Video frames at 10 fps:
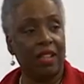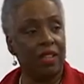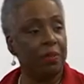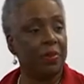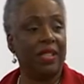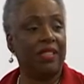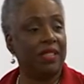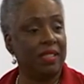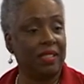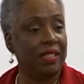the
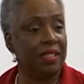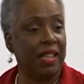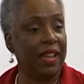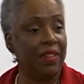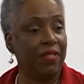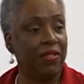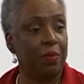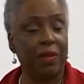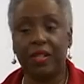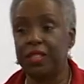businesses
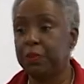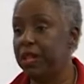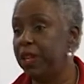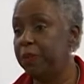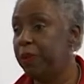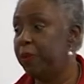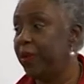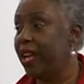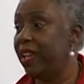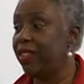left, because many
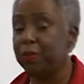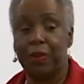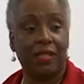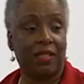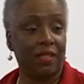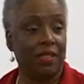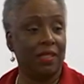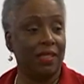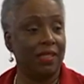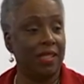people had the
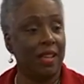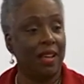businesses